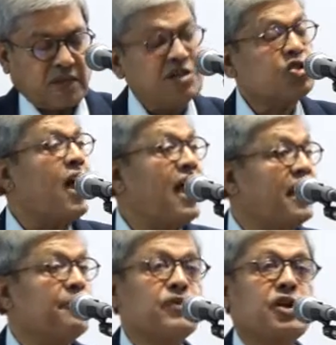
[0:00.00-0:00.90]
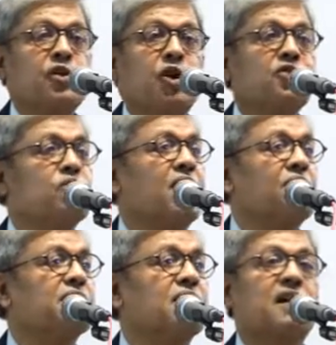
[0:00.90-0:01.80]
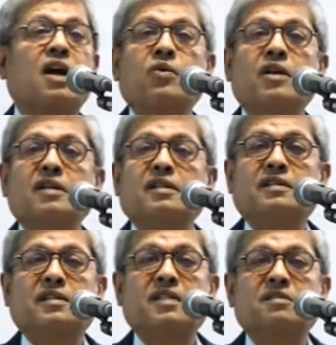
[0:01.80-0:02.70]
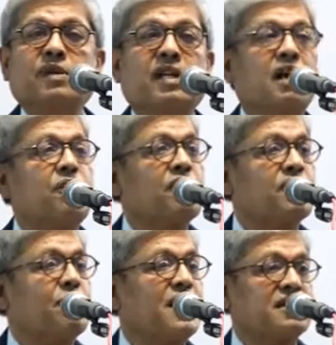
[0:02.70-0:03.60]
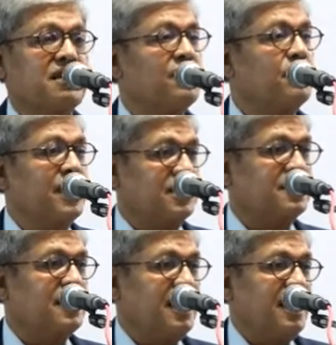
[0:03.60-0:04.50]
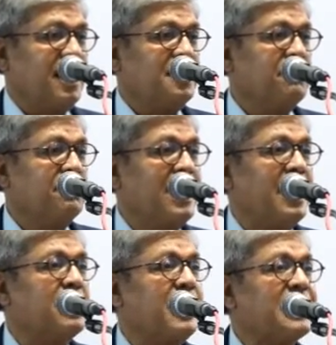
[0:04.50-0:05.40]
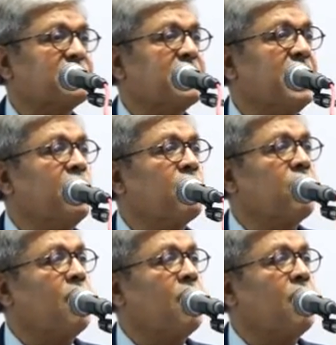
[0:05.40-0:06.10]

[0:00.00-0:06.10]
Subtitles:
try not to cover the ground that has been covered for the past several weeks. I think we've had a cascade of